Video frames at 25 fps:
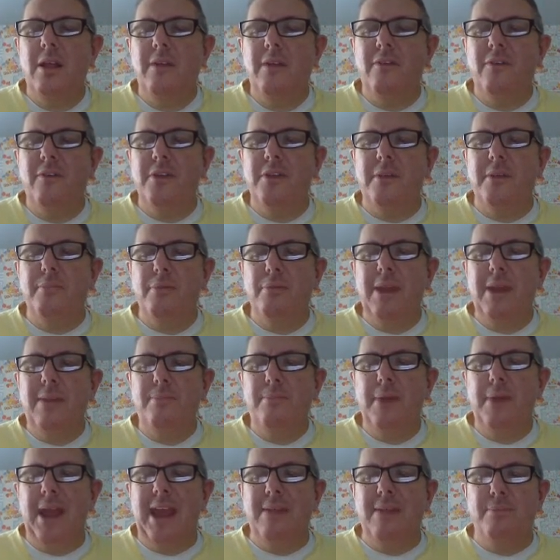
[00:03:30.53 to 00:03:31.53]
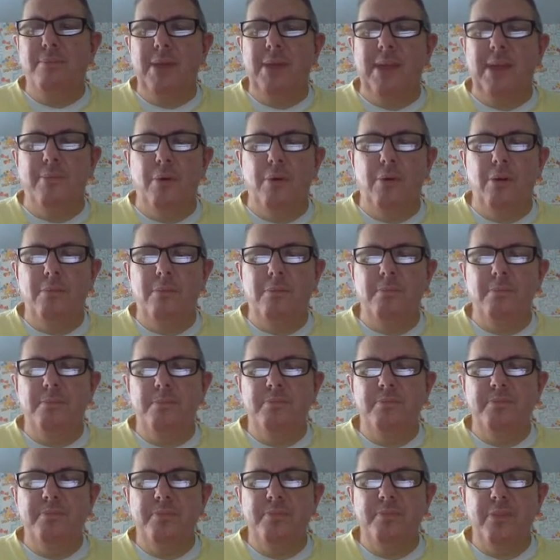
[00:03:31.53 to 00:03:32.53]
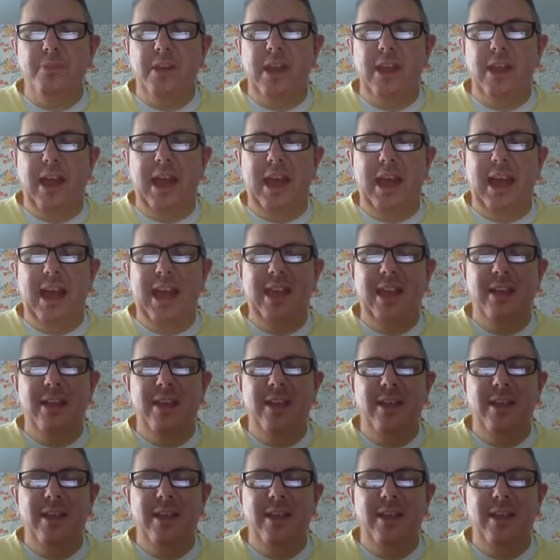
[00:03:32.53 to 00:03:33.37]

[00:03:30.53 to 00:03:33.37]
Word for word: the prepaid people. Okay.